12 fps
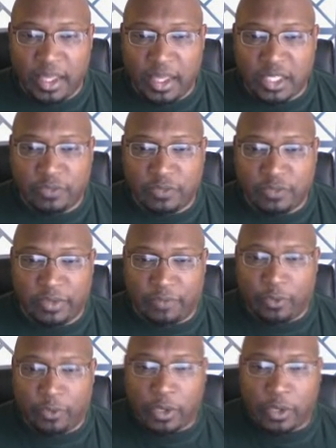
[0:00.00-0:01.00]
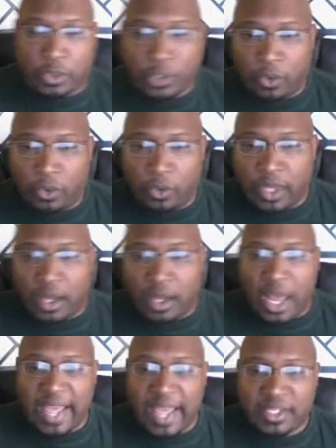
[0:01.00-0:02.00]
He is 54 years old.
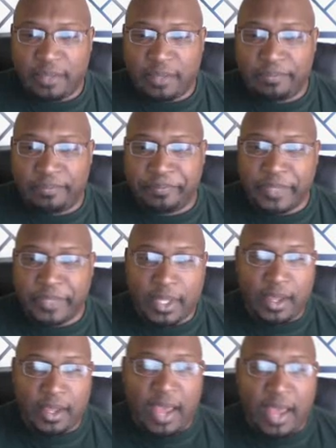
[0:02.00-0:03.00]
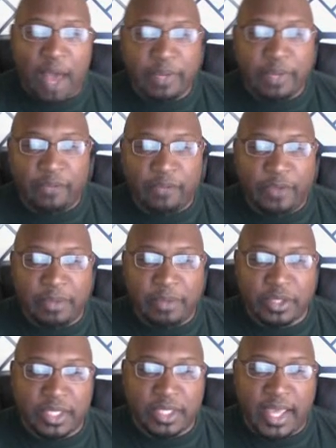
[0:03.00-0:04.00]
I asked him how many
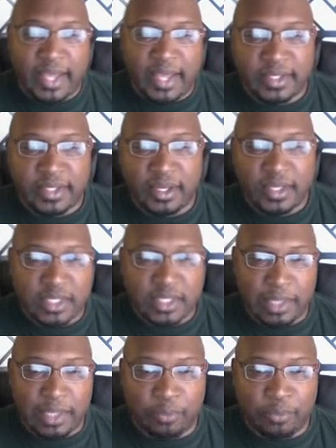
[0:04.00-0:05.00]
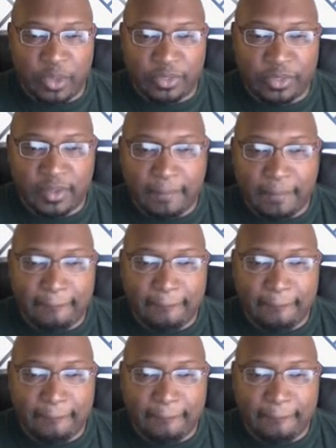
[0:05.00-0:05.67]
females he has slept with.